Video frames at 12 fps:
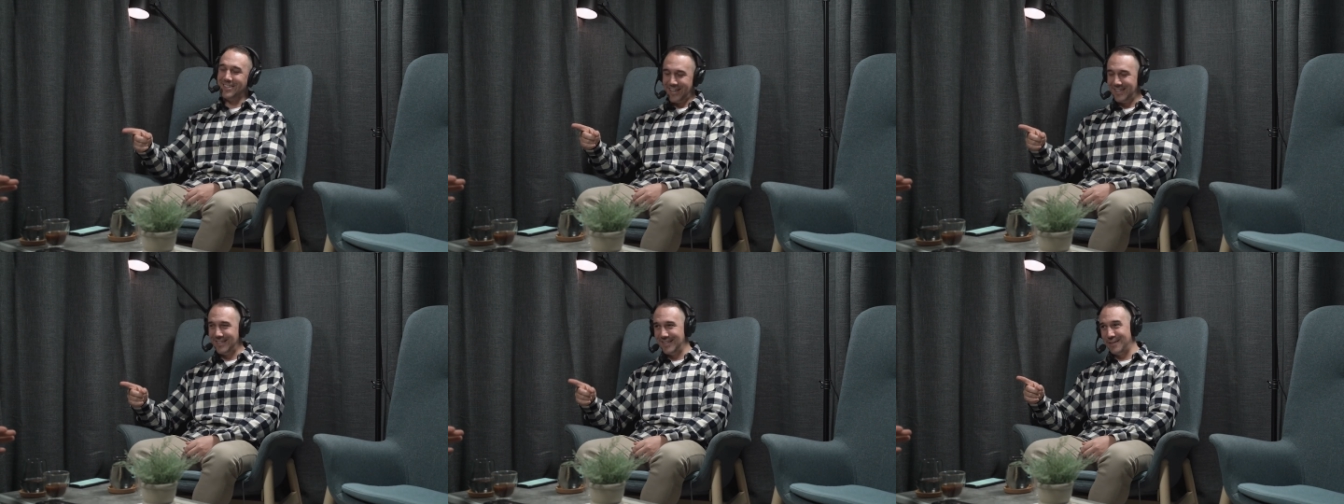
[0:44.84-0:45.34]

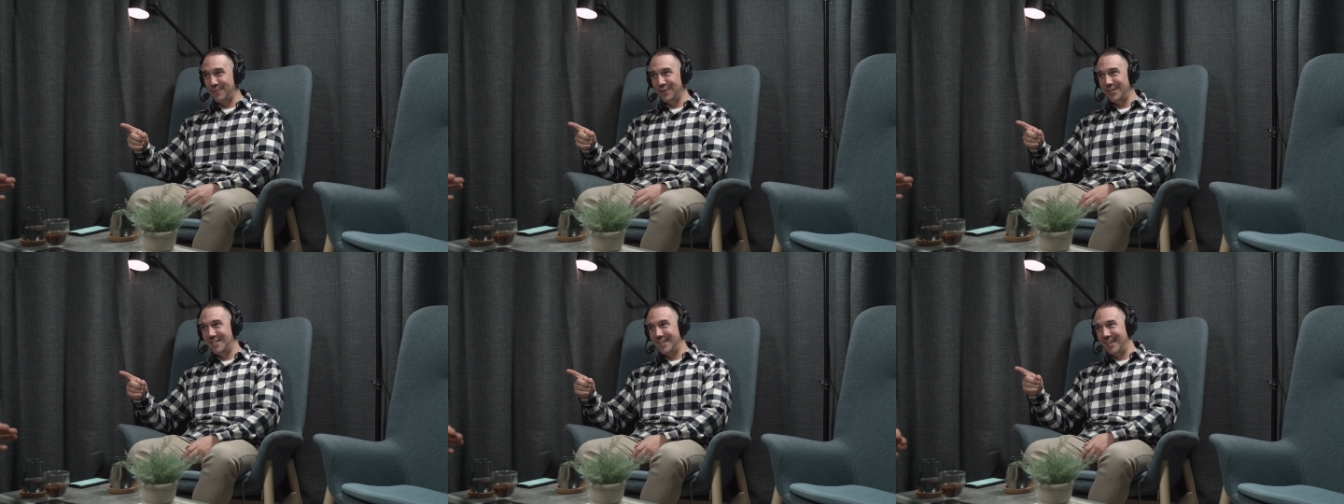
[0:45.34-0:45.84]
Jason's
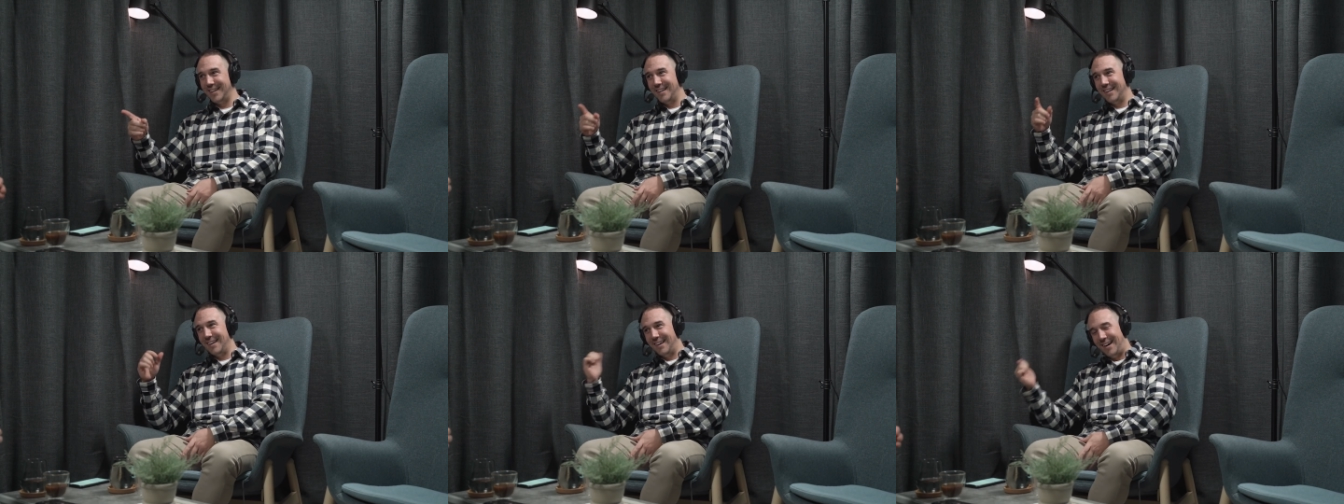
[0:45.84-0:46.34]
experiencing it.
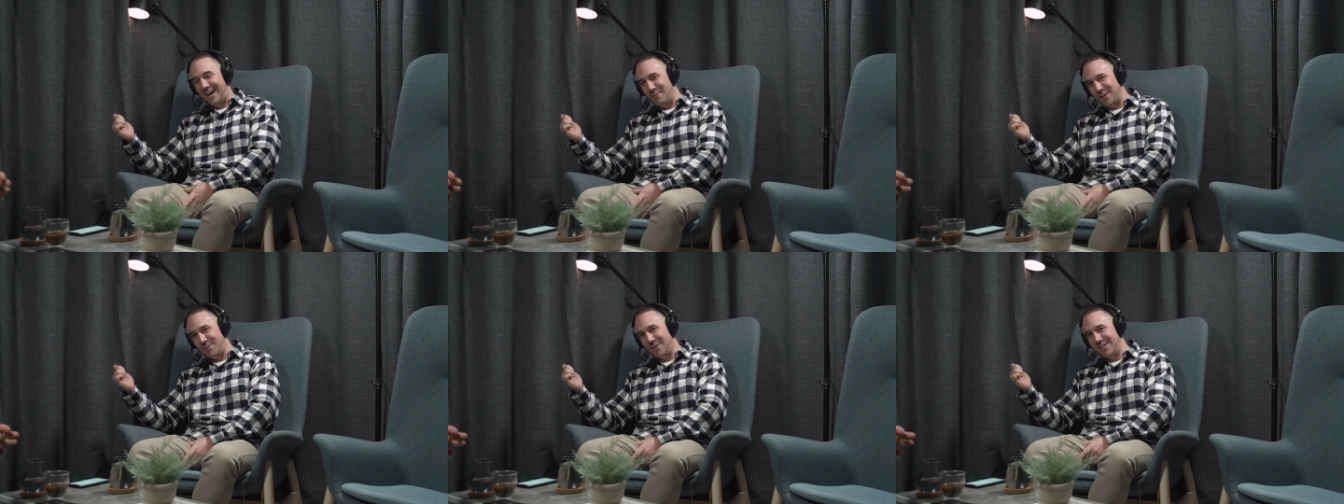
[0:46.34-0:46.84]
I'm
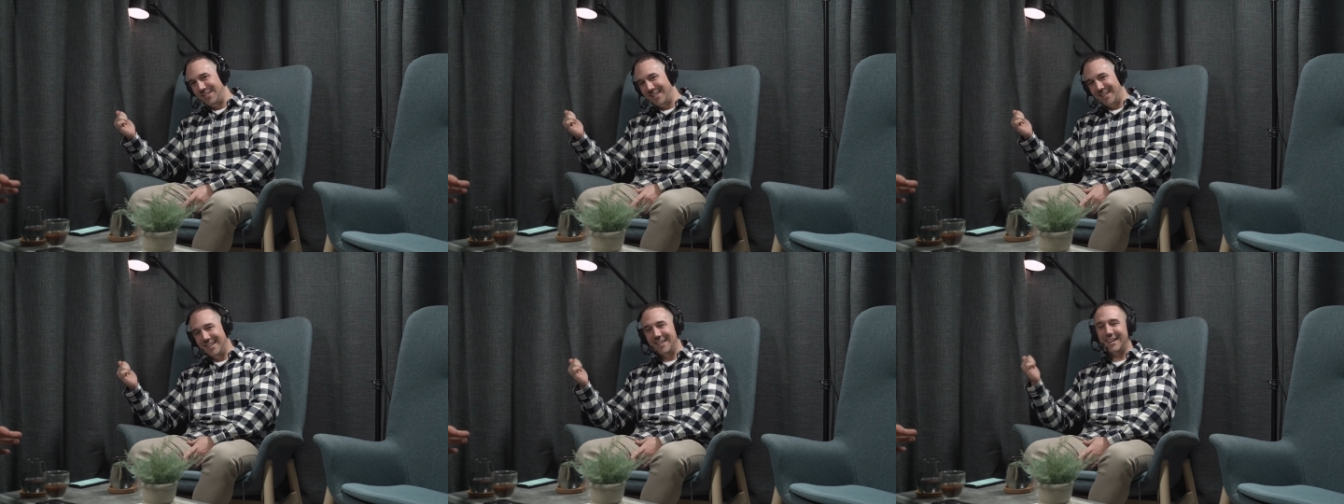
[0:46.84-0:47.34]
experiencing
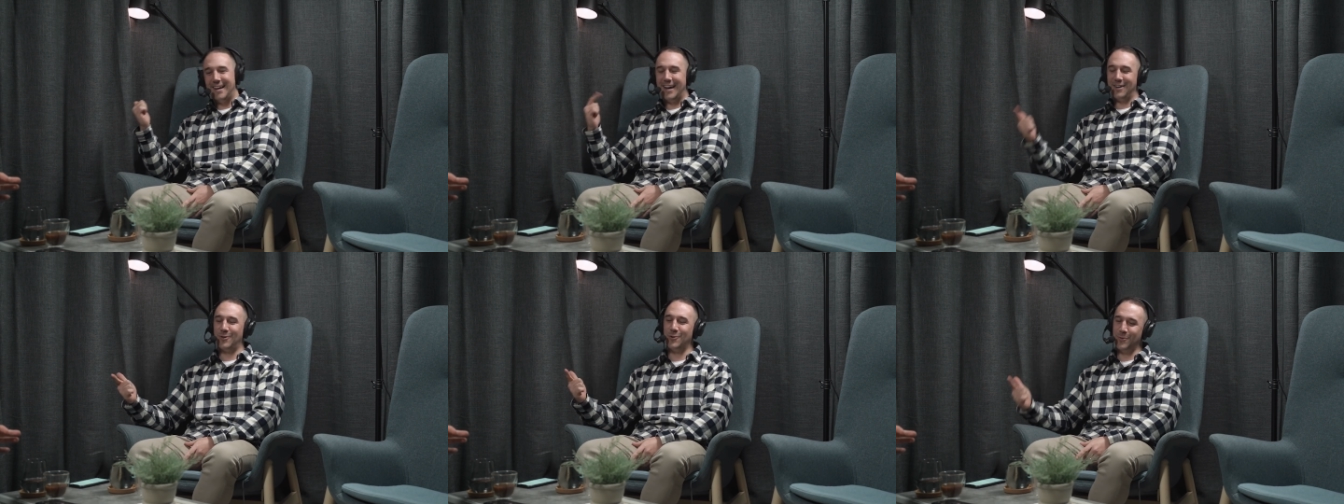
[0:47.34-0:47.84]
it. I
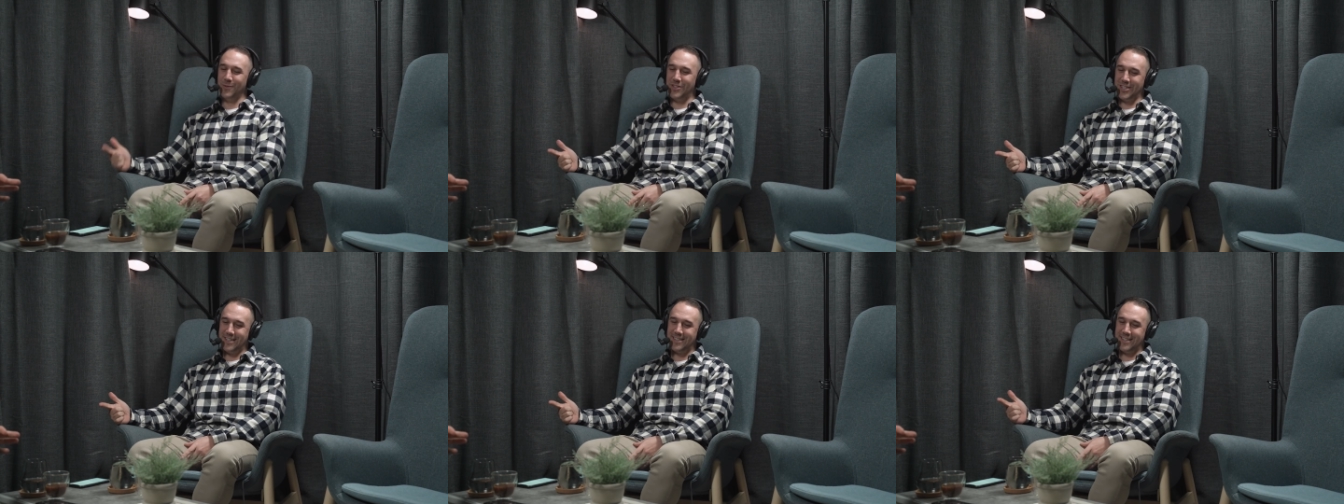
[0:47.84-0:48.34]
had a call with
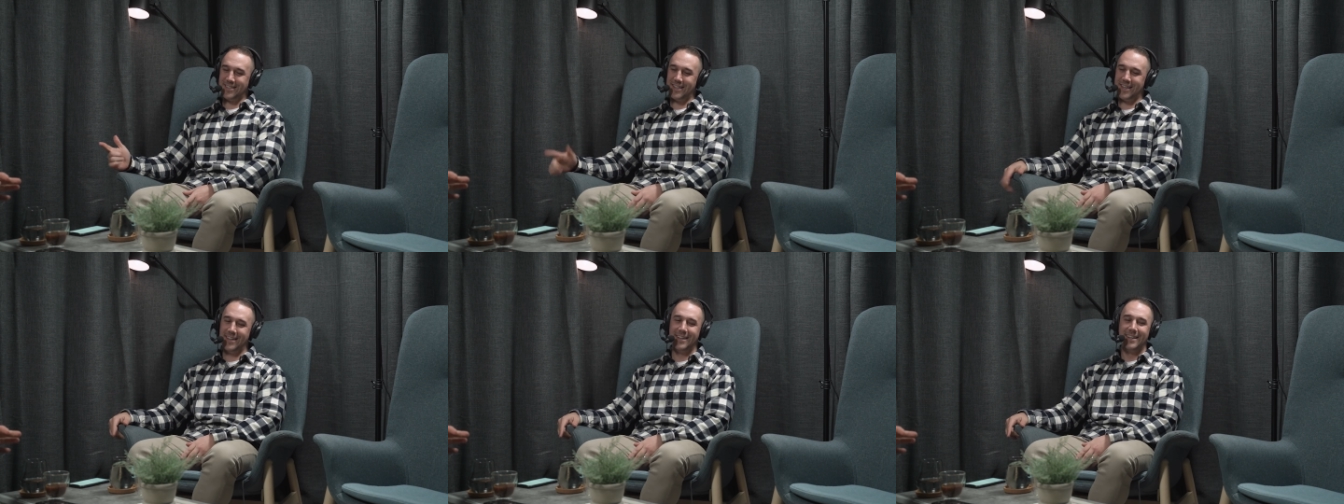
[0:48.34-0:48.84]
Jess
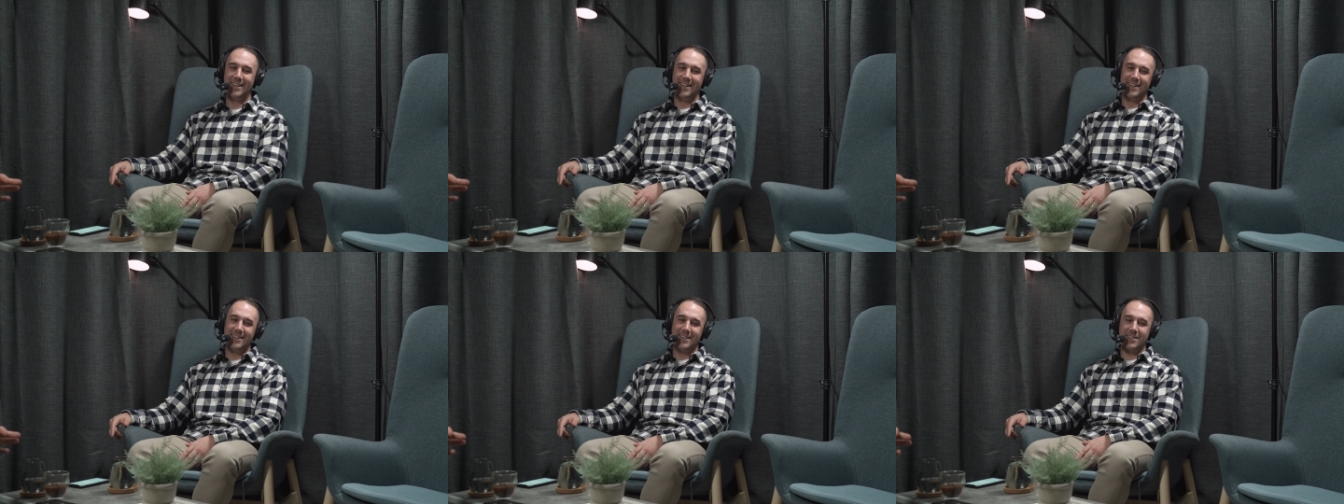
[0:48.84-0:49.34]
yesterday.
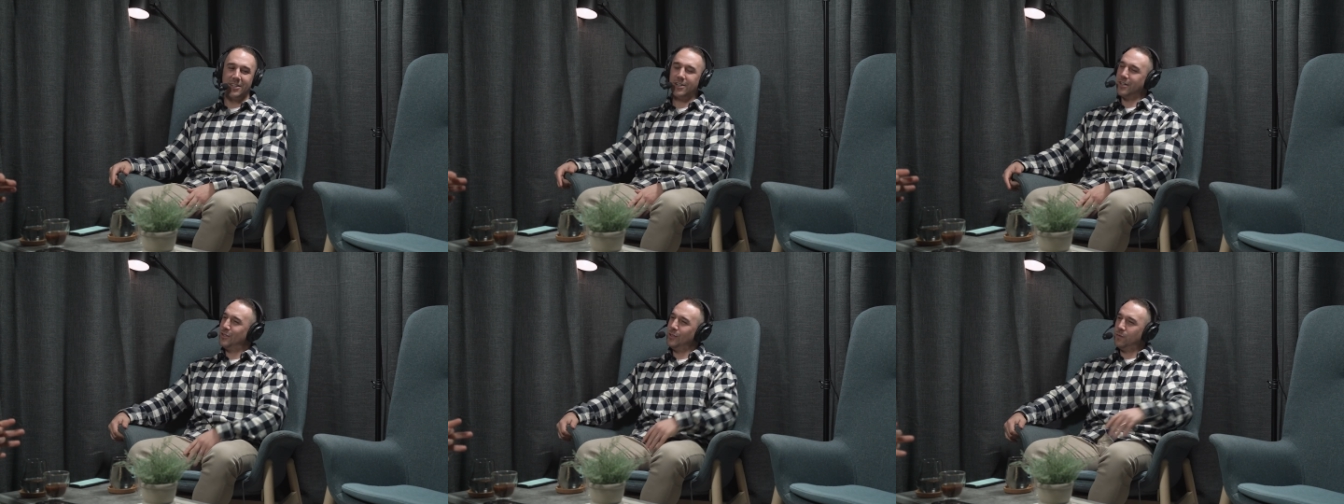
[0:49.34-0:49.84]
She's
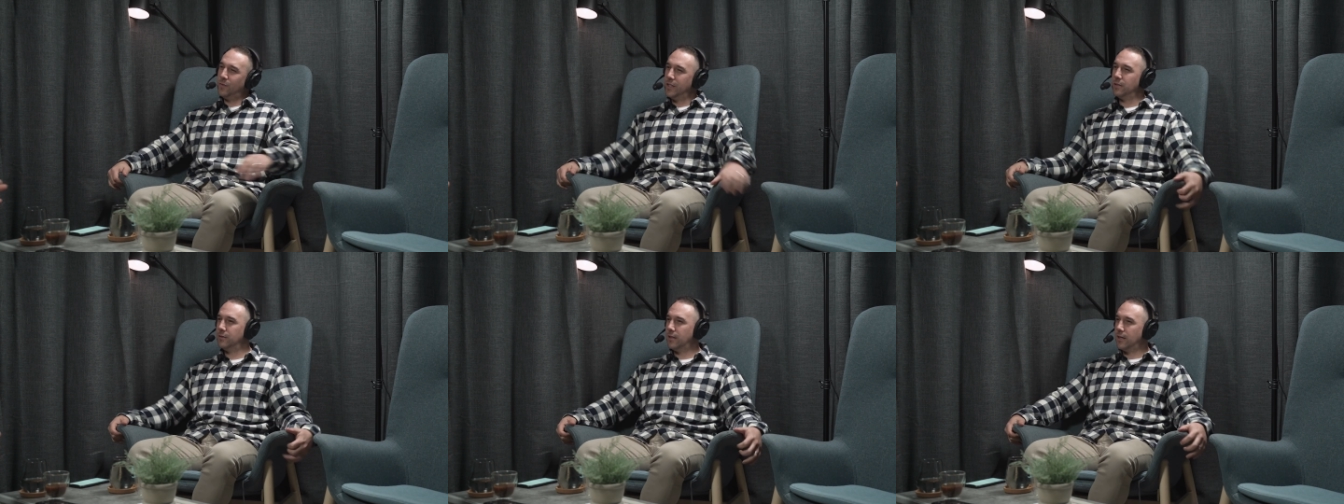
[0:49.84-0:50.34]
like, I just
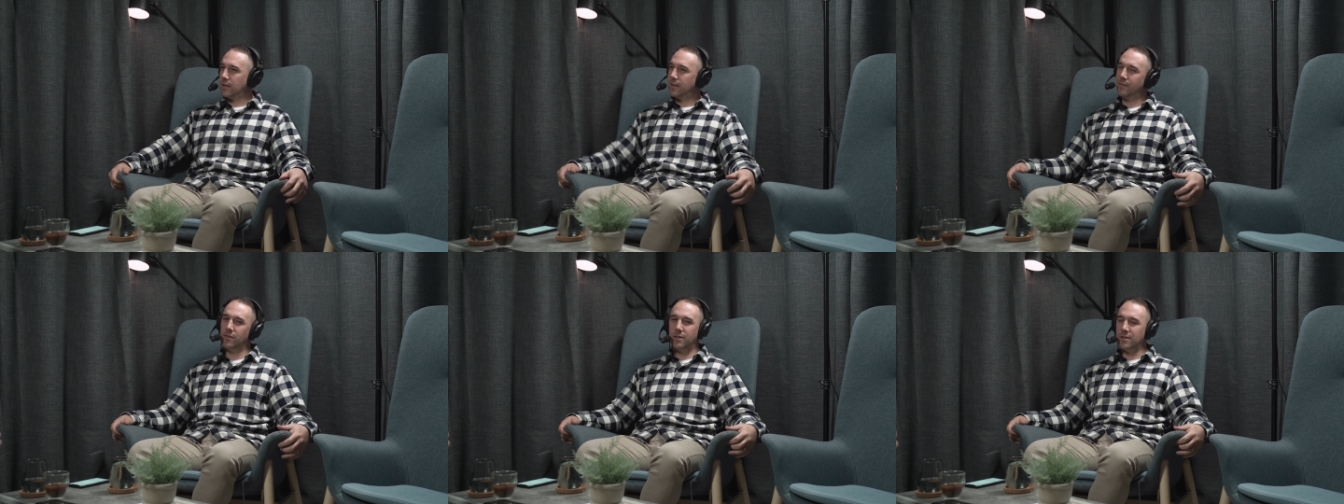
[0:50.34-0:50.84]
feel like
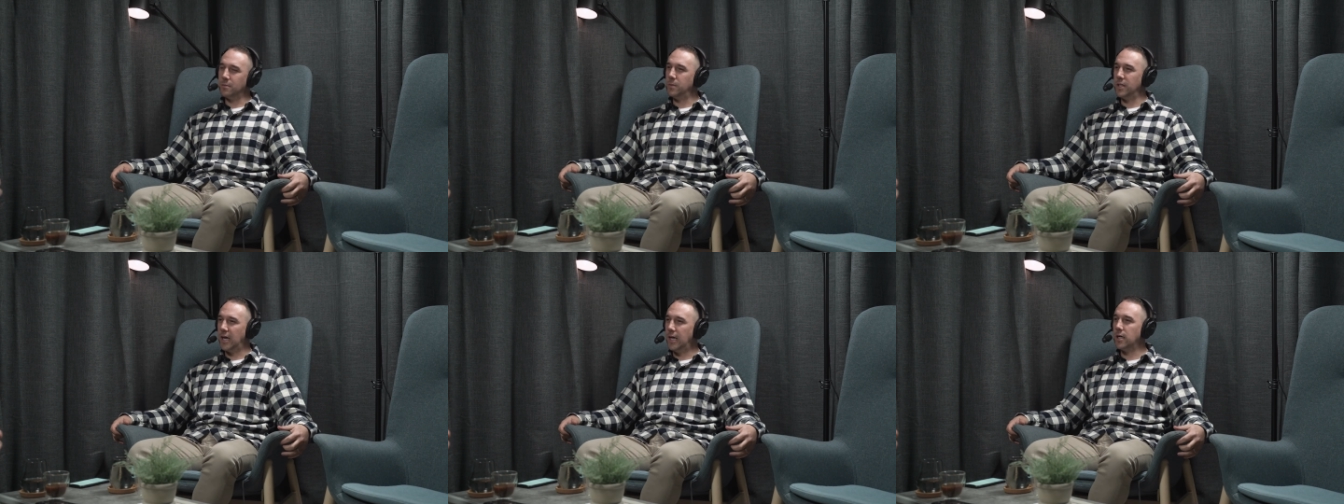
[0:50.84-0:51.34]
everything's a
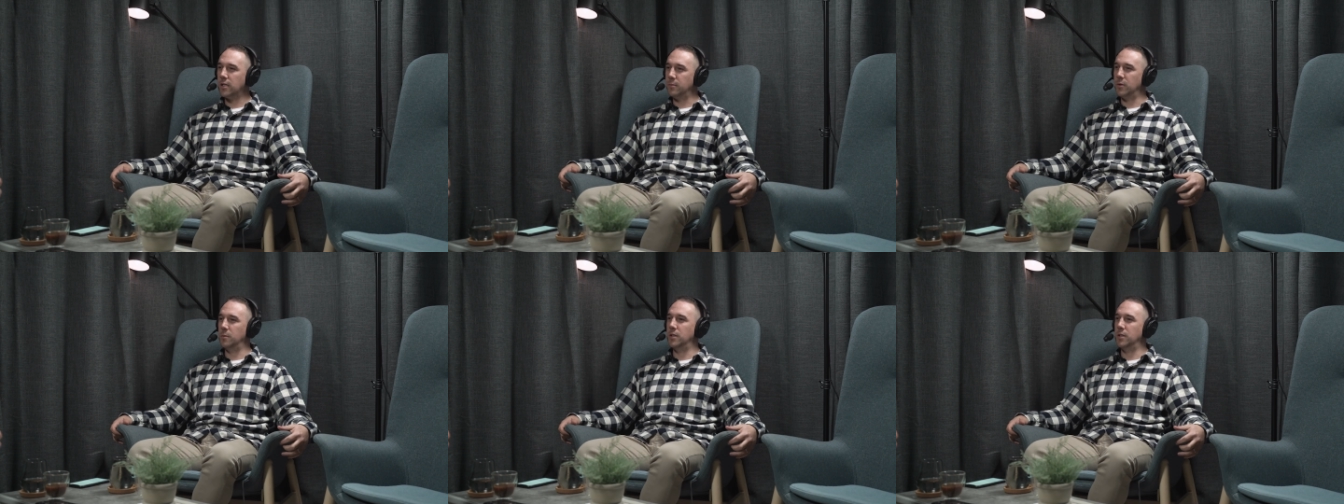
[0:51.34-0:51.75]
bit hard at the moment.